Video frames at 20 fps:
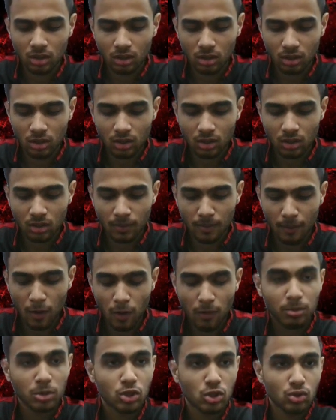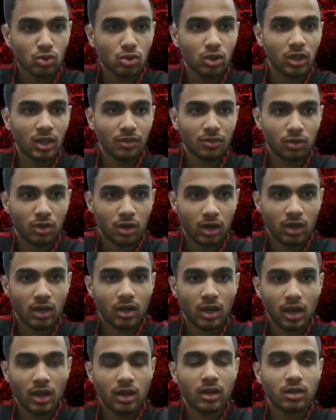opportunity for
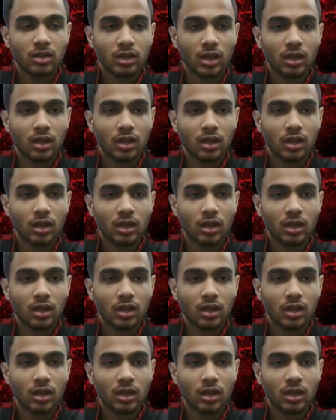Eric